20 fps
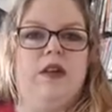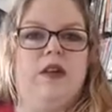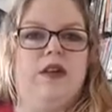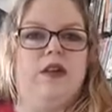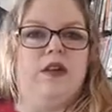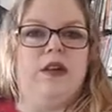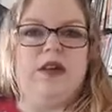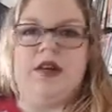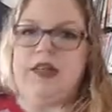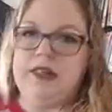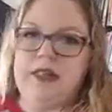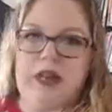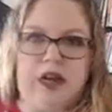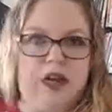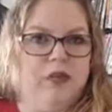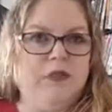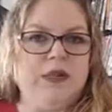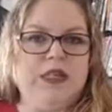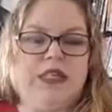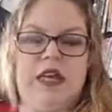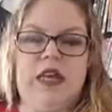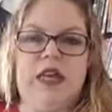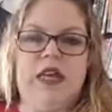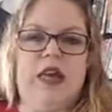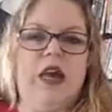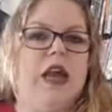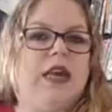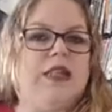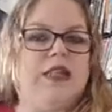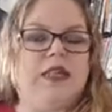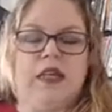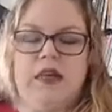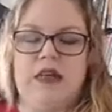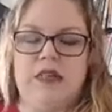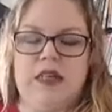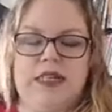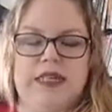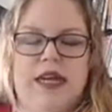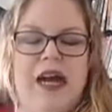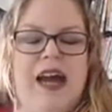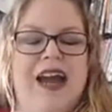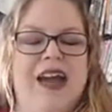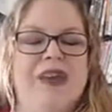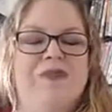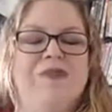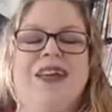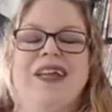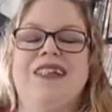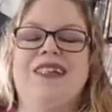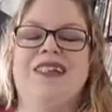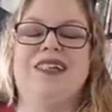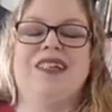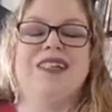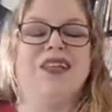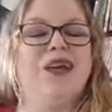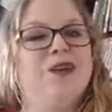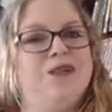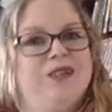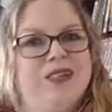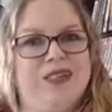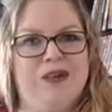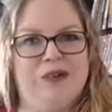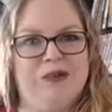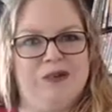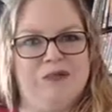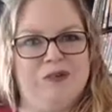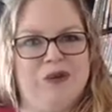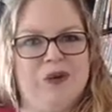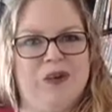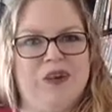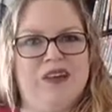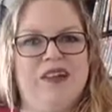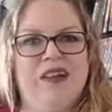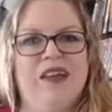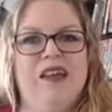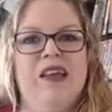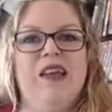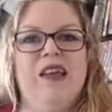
You're going to get tired of me saying it. I say it all the time. It is so, so important.